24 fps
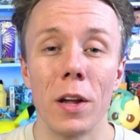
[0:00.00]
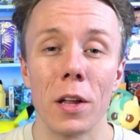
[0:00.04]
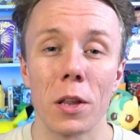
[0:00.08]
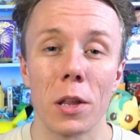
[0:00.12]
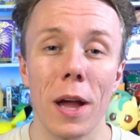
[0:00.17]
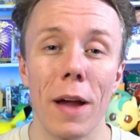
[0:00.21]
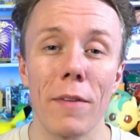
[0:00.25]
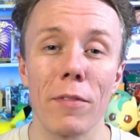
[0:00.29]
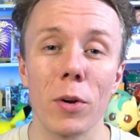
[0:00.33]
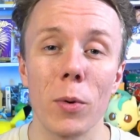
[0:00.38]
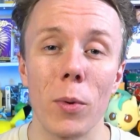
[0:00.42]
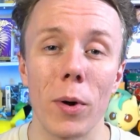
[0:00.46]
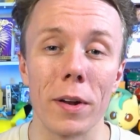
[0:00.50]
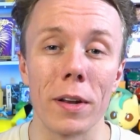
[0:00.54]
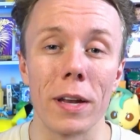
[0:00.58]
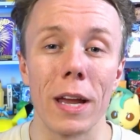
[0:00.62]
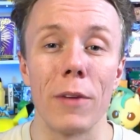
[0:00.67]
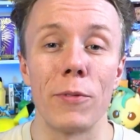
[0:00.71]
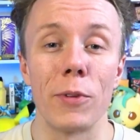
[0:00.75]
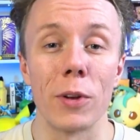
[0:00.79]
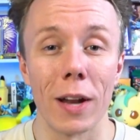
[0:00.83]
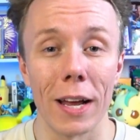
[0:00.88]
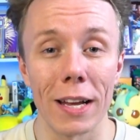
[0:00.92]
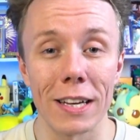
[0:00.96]
So everyone,
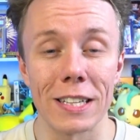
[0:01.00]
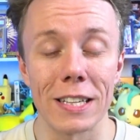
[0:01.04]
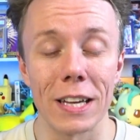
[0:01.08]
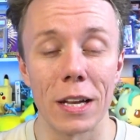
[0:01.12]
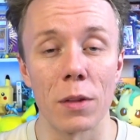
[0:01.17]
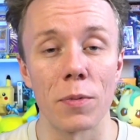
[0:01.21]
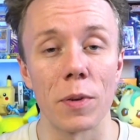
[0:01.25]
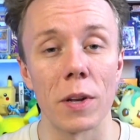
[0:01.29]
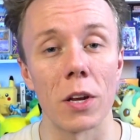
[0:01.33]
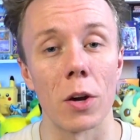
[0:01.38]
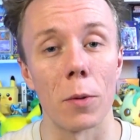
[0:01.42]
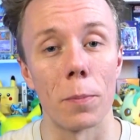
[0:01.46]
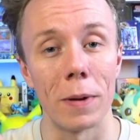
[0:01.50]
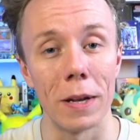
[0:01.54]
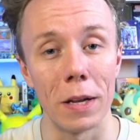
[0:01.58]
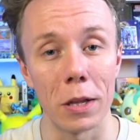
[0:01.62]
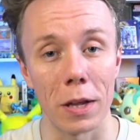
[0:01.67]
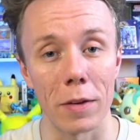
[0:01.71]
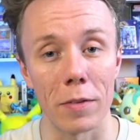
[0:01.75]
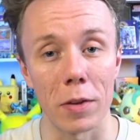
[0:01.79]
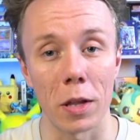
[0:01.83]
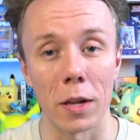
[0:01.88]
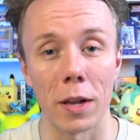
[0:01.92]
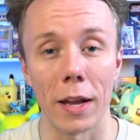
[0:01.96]
if you liked today's video, please
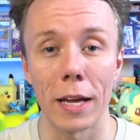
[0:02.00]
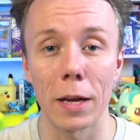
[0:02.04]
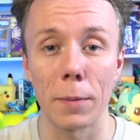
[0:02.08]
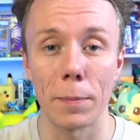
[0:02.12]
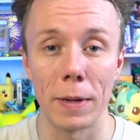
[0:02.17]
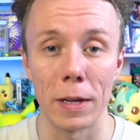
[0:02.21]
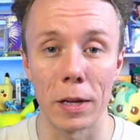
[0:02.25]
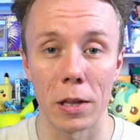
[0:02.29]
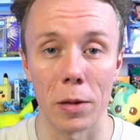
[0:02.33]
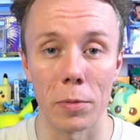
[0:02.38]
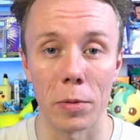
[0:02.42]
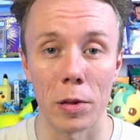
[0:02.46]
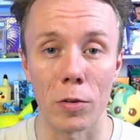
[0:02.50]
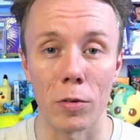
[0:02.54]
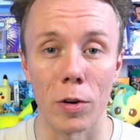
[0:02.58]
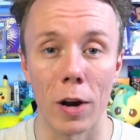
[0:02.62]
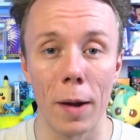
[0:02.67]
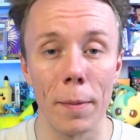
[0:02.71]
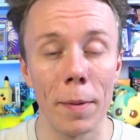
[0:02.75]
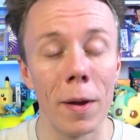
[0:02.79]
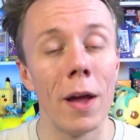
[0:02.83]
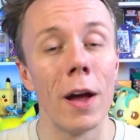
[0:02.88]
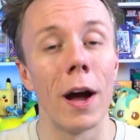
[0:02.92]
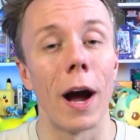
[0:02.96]
give us a like, please
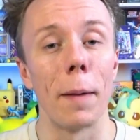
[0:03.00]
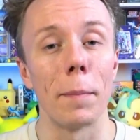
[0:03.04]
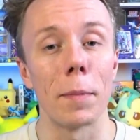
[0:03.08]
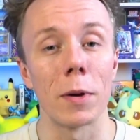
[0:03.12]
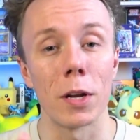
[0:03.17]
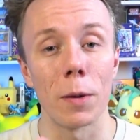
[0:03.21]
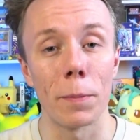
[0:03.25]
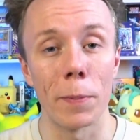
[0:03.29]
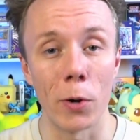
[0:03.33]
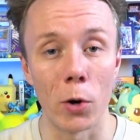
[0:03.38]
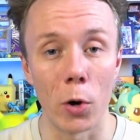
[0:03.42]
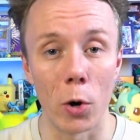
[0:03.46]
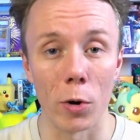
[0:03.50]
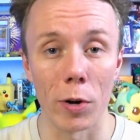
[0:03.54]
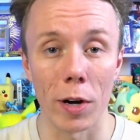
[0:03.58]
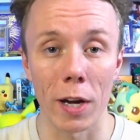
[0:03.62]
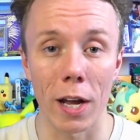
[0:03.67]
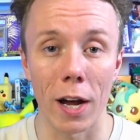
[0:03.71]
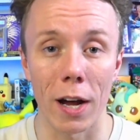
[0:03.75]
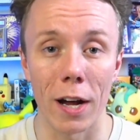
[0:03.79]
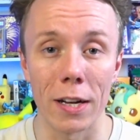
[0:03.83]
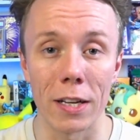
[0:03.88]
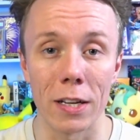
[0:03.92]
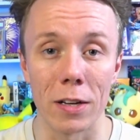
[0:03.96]
subscribe. I'm going to put Aura
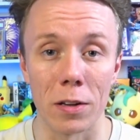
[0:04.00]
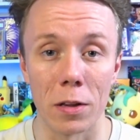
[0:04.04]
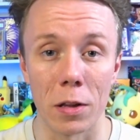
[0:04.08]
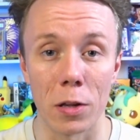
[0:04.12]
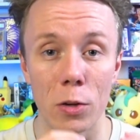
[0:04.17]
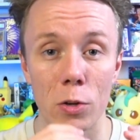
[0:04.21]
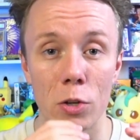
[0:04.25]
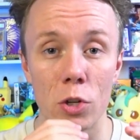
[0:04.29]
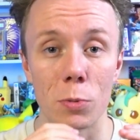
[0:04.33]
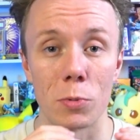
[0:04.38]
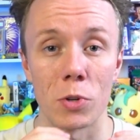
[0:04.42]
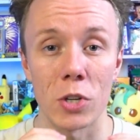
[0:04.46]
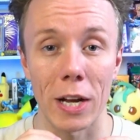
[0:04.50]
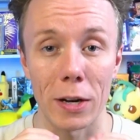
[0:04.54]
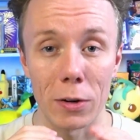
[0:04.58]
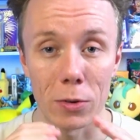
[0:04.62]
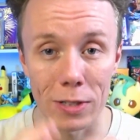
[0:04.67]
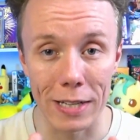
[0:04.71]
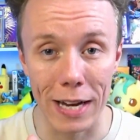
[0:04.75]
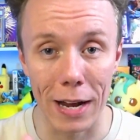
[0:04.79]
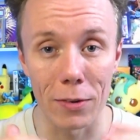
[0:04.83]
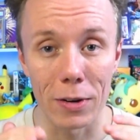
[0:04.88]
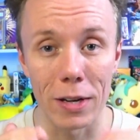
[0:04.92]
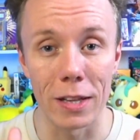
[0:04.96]
Guardian's YouTube channel
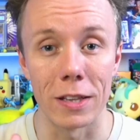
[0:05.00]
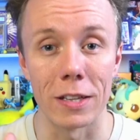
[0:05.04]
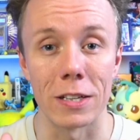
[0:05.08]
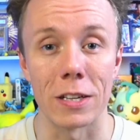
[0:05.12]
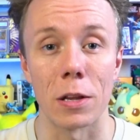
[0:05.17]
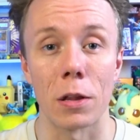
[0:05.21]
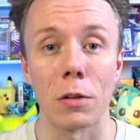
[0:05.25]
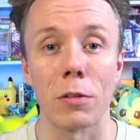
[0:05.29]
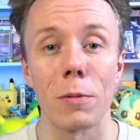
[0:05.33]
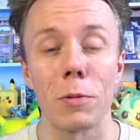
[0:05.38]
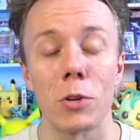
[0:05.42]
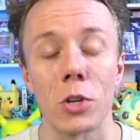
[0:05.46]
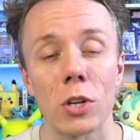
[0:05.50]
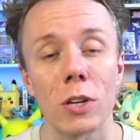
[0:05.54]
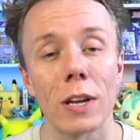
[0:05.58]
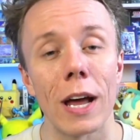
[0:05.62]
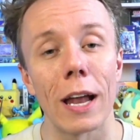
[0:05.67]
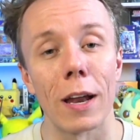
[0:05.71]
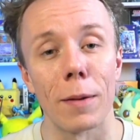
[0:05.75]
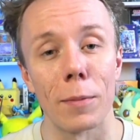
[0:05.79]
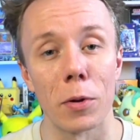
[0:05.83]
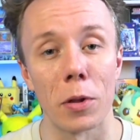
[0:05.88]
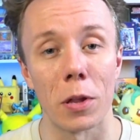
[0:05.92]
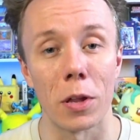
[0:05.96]
down in the description,
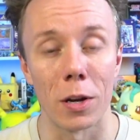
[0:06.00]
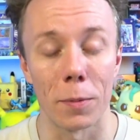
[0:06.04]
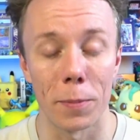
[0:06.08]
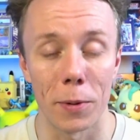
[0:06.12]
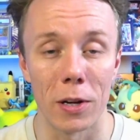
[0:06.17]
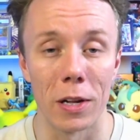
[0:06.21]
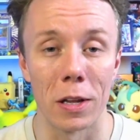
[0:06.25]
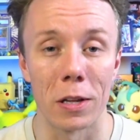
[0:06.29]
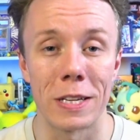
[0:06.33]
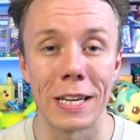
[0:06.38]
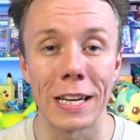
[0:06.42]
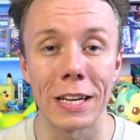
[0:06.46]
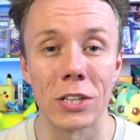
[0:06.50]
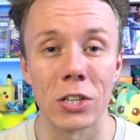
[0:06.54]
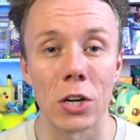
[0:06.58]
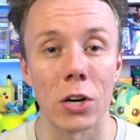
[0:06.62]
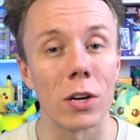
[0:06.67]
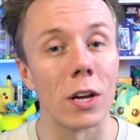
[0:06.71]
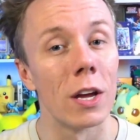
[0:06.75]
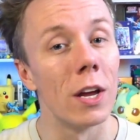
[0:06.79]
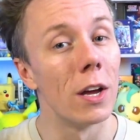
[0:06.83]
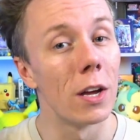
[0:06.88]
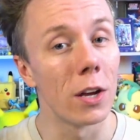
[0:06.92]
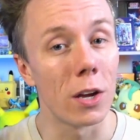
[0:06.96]
and I'm also going to put his
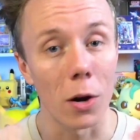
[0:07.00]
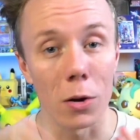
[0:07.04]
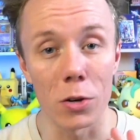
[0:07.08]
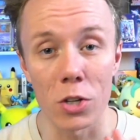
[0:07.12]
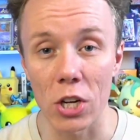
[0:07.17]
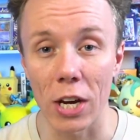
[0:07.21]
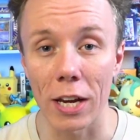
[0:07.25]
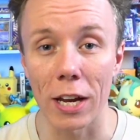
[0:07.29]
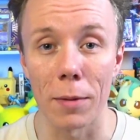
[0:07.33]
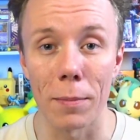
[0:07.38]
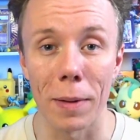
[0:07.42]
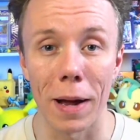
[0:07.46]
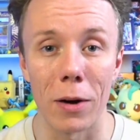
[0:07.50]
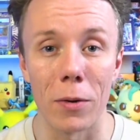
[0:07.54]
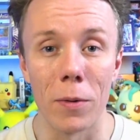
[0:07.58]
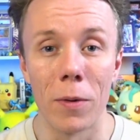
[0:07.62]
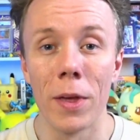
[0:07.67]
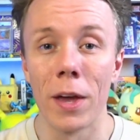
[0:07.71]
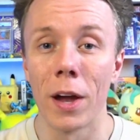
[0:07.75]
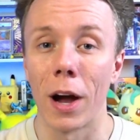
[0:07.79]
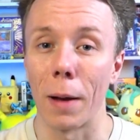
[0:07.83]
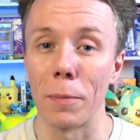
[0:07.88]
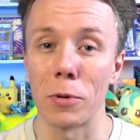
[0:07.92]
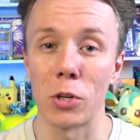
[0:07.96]
TikTok. Go check him out.
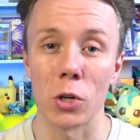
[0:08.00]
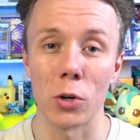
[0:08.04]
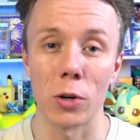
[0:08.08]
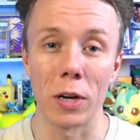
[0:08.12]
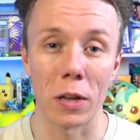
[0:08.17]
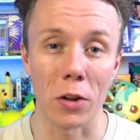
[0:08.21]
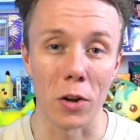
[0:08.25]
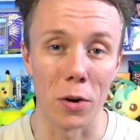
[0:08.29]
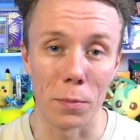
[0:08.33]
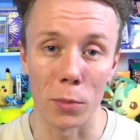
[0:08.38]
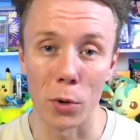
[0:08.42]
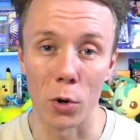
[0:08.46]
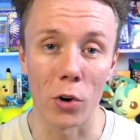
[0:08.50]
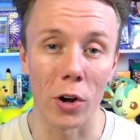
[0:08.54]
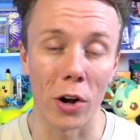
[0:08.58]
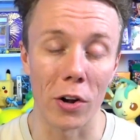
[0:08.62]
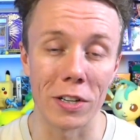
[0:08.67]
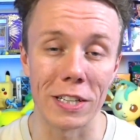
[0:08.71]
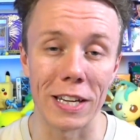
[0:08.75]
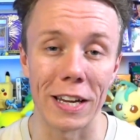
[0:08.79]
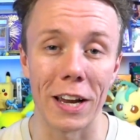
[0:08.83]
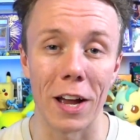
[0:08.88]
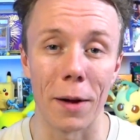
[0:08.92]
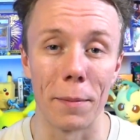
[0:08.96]
I'm sure he's got more
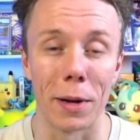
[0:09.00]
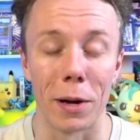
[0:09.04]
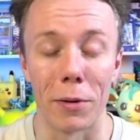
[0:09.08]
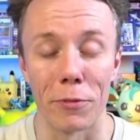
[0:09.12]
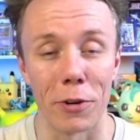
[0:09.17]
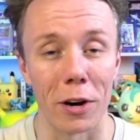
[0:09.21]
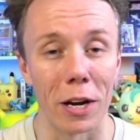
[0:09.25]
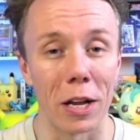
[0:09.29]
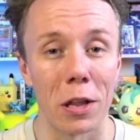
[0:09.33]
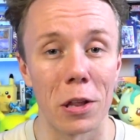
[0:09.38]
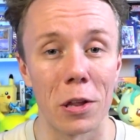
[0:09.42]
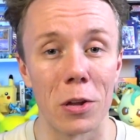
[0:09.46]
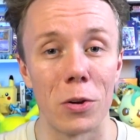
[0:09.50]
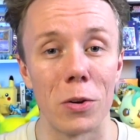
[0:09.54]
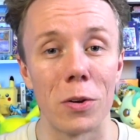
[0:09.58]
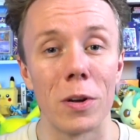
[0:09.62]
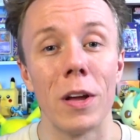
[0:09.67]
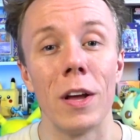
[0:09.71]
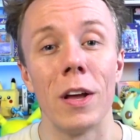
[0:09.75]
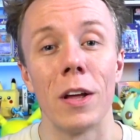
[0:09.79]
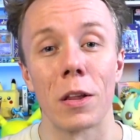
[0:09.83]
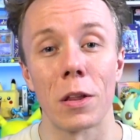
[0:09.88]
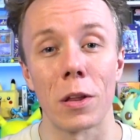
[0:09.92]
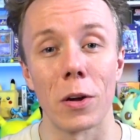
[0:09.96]
content coming up very soon.
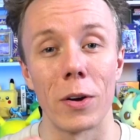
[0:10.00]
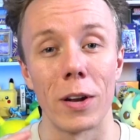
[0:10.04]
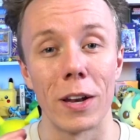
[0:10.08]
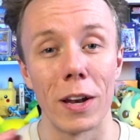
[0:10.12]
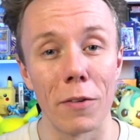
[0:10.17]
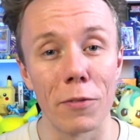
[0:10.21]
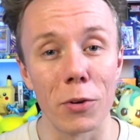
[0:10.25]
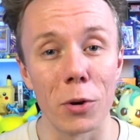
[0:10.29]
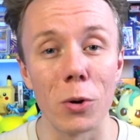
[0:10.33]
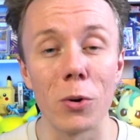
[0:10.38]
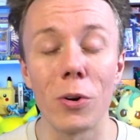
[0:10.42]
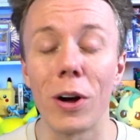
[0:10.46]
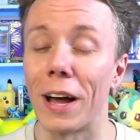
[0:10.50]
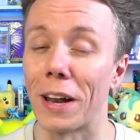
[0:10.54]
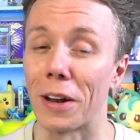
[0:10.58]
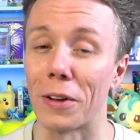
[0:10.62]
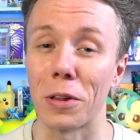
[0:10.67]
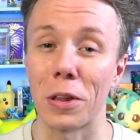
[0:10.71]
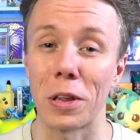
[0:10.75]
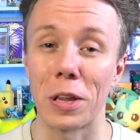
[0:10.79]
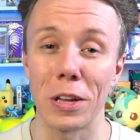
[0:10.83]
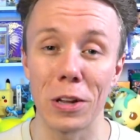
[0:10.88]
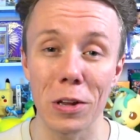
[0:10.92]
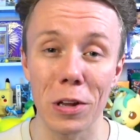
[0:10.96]
So love you all, and I'll
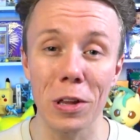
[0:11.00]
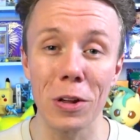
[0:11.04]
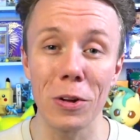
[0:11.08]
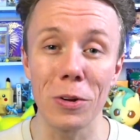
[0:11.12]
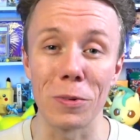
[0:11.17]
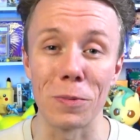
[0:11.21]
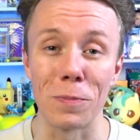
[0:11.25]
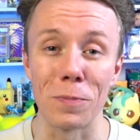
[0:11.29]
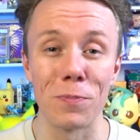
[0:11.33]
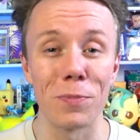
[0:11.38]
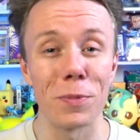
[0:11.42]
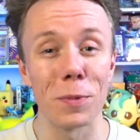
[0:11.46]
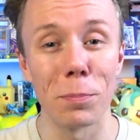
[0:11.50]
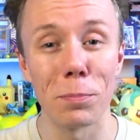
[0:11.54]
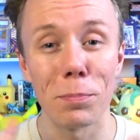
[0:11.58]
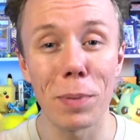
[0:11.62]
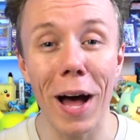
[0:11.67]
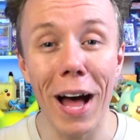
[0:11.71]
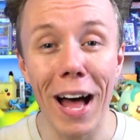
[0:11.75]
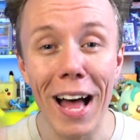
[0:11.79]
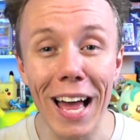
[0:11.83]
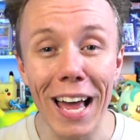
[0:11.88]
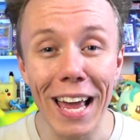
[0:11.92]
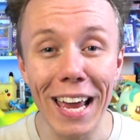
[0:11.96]
see you soon.
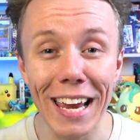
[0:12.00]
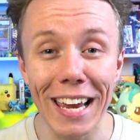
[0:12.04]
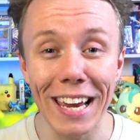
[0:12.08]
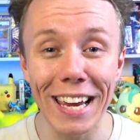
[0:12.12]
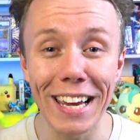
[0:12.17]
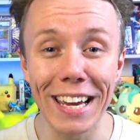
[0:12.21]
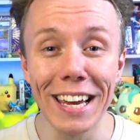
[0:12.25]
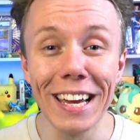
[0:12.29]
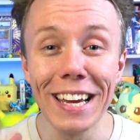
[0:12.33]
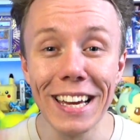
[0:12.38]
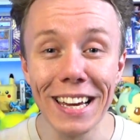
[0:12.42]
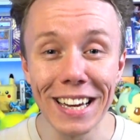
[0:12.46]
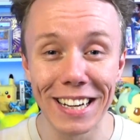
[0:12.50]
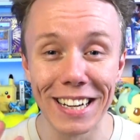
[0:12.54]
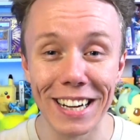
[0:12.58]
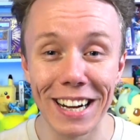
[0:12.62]
Bye!